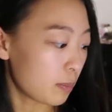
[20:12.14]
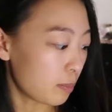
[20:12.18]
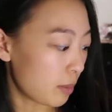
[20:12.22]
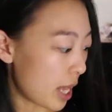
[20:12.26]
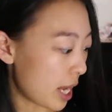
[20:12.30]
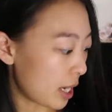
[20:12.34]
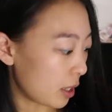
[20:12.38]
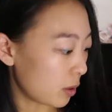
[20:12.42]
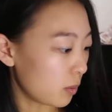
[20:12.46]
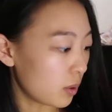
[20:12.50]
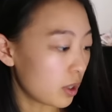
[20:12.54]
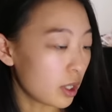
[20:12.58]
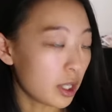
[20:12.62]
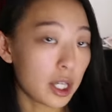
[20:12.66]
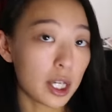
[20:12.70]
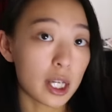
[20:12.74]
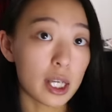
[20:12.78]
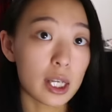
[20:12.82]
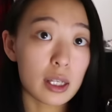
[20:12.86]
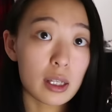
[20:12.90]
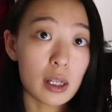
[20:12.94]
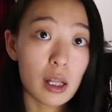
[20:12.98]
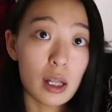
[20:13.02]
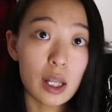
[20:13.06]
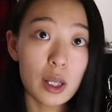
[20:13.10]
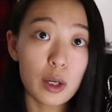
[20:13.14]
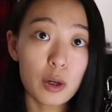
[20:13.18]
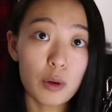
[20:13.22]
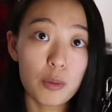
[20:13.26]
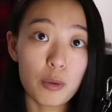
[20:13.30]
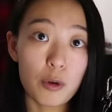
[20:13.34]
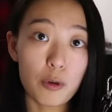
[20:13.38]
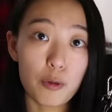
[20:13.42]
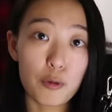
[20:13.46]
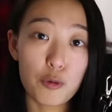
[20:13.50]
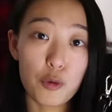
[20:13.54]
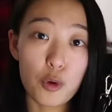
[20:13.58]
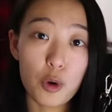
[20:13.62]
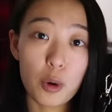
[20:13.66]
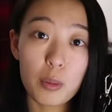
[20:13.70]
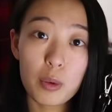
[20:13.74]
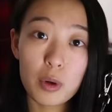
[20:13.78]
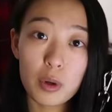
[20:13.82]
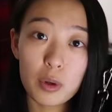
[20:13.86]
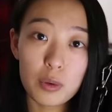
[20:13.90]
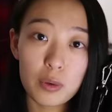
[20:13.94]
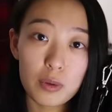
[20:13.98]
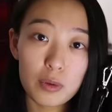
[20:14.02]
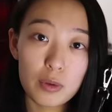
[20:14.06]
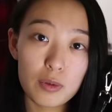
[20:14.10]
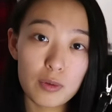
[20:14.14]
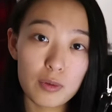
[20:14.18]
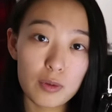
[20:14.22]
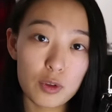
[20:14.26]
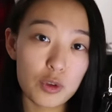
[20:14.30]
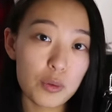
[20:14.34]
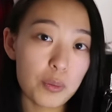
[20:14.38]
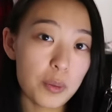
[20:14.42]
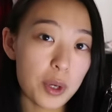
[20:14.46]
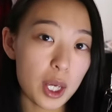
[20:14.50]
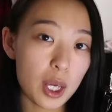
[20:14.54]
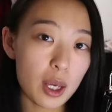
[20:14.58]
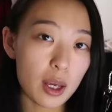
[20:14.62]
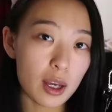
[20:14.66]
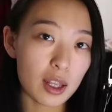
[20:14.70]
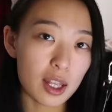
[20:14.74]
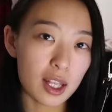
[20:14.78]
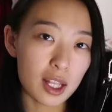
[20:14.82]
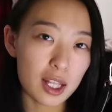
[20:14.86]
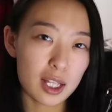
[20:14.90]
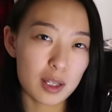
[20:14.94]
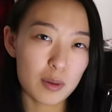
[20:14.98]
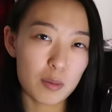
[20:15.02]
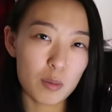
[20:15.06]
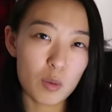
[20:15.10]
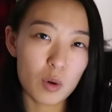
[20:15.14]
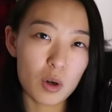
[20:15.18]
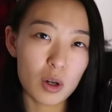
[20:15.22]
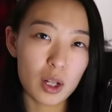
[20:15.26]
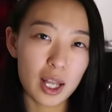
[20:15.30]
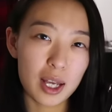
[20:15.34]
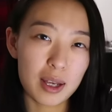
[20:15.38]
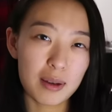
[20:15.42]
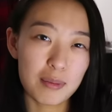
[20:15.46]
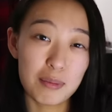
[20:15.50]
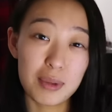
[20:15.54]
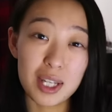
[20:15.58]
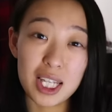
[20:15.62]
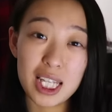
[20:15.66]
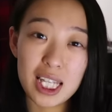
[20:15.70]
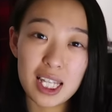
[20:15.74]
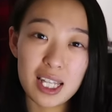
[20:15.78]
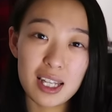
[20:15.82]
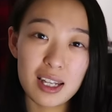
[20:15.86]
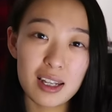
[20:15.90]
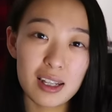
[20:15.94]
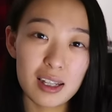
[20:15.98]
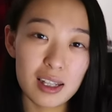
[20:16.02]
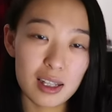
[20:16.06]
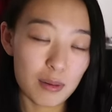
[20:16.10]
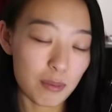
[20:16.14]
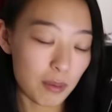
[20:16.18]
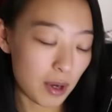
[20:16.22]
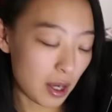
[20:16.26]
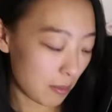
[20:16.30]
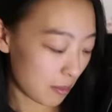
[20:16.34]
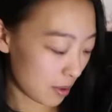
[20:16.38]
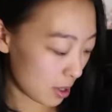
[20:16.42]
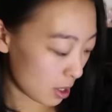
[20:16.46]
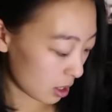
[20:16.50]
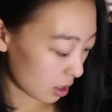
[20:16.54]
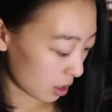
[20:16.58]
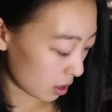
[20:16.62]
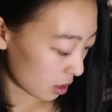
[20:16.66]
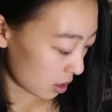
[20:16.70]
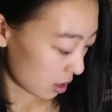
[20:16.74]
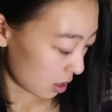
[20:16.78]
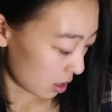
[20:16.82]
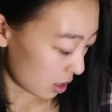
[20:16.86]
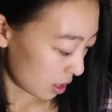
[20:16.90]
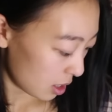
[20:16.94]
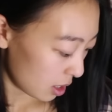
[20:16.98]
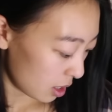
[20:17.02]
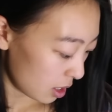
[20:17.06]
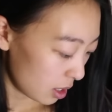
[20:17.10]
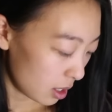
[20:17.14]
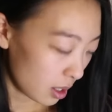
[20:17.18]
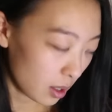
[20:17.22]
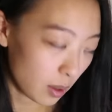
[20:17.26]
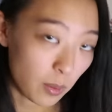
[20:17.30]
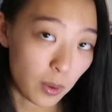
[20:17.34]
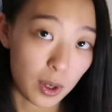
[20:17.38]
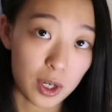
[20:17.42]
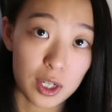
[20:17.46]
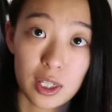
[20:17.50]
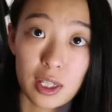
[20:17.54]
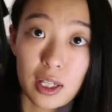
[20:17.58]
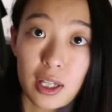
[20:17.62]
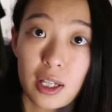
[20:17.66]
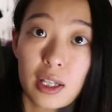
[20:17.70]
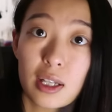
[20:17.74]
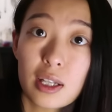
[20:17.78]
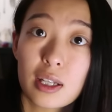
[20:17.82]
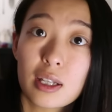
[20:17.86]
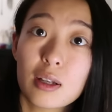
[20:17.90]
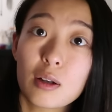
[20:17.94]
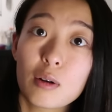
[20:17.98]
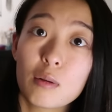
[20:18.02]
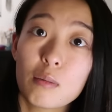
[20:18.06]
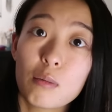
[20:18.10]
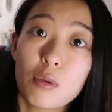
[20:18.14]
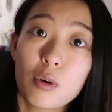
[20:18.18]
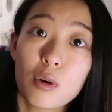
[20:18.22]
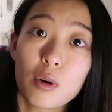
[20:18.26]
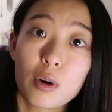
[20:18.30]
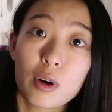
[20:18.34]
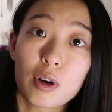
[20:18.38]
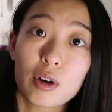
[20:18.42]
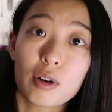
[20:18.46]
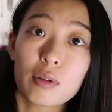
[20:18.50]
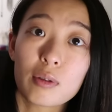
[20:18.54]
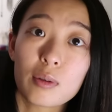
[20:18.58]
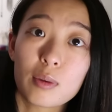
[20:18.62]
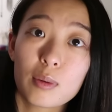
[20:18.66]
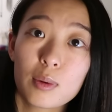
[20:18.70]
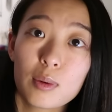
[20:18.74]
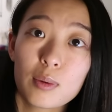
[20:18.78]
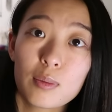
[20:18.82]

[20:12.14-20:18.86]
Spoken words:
black one is a little more formal to me. I think this is more like business maybe, whereas this is a little more